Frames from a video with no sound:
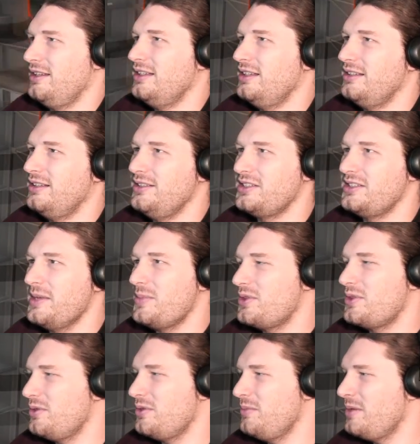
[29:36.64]
Just skipping
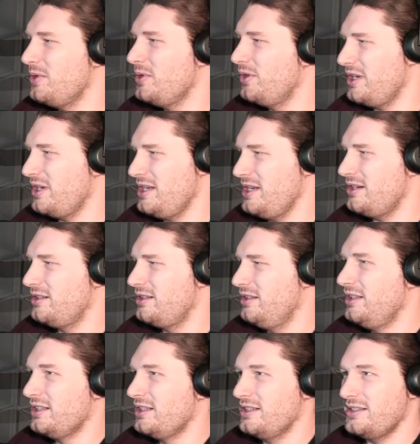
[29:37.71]
through my building here
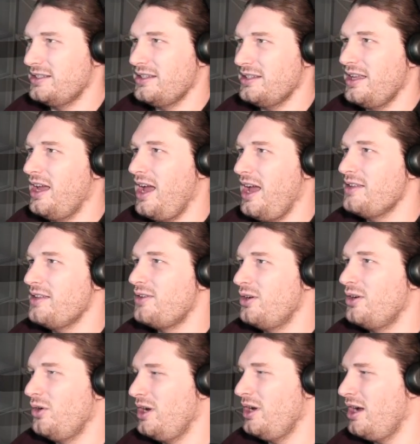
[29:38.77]
because I
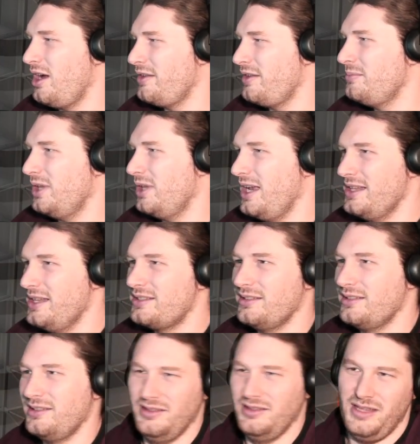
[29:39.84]
throw away all them plans
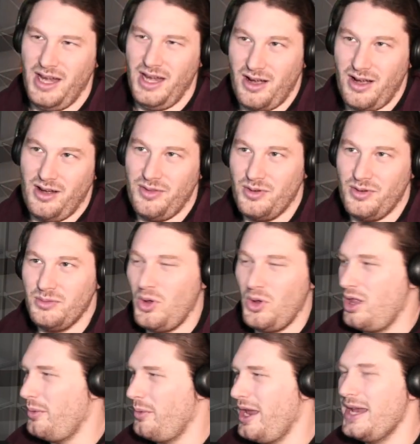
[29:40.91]
there. I threw them
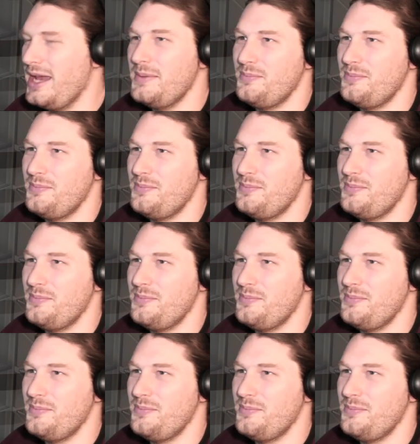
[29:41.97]
all away.